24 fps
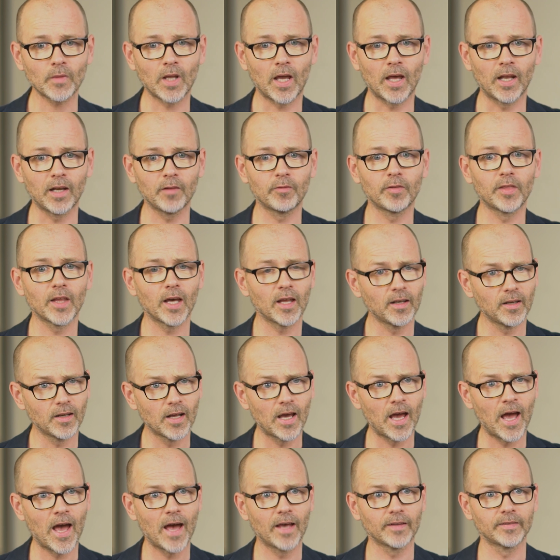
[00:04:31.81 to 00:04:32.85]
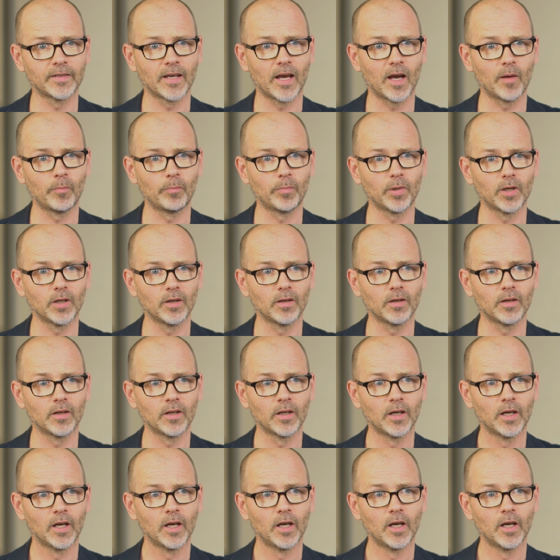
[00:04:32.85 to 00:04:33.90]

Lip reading: And if that has happened